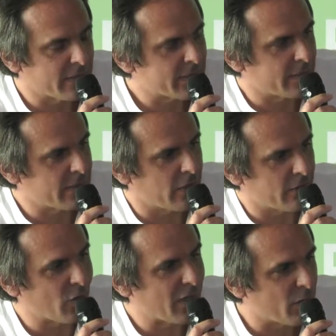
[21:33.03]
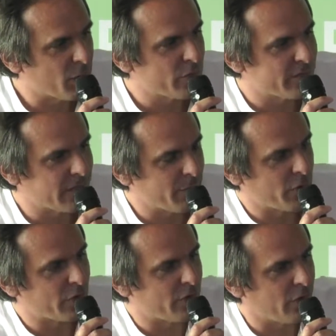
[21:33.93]
It's not only the music,
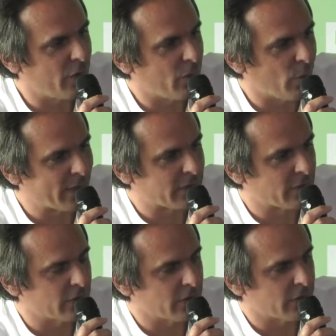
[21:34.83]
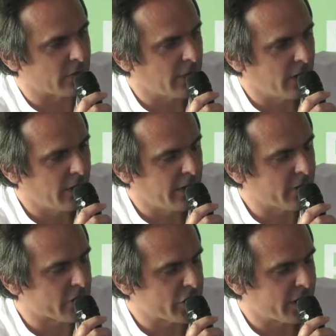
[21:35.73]
but what
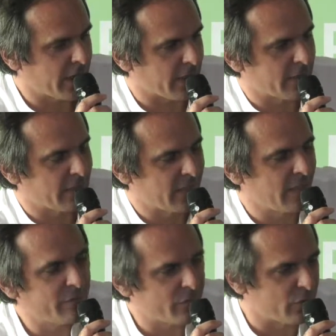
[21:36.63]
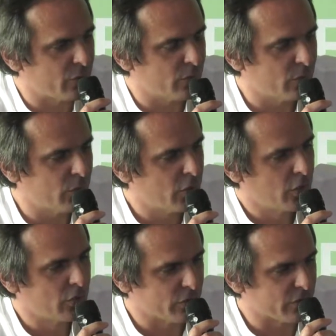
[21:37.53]
he or she can give to
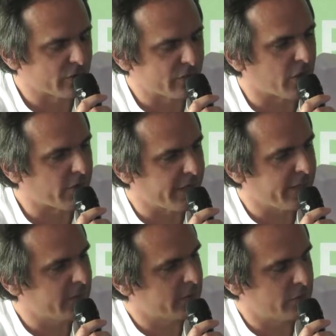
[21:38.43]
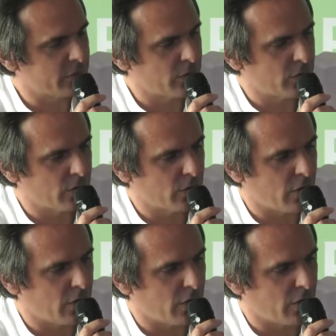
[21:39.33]
the story.
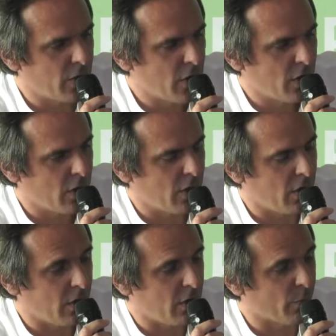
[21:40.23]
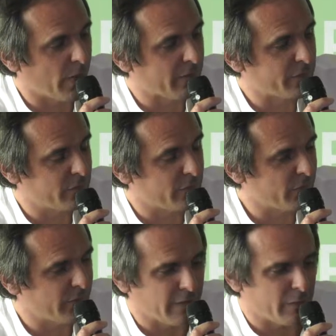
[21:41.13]
We have.
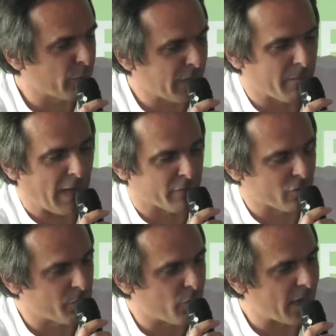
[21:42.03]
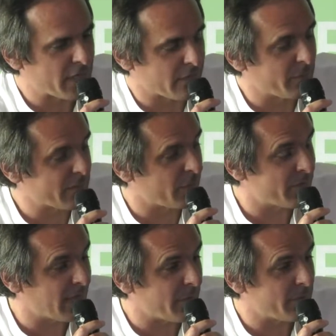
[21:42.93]
You can have surprise.
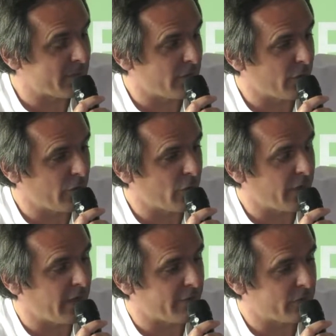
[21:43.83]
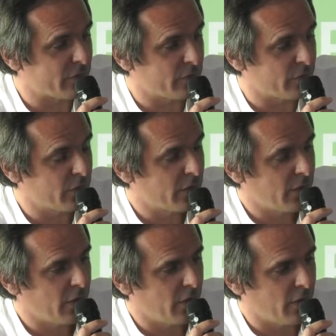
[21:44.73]
Sometimes, you know, they have to.
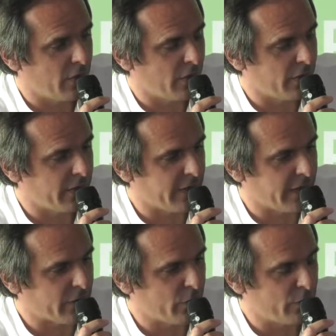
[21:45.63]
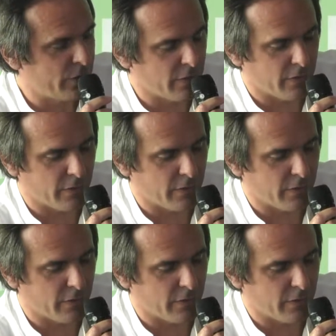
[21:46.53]
They could.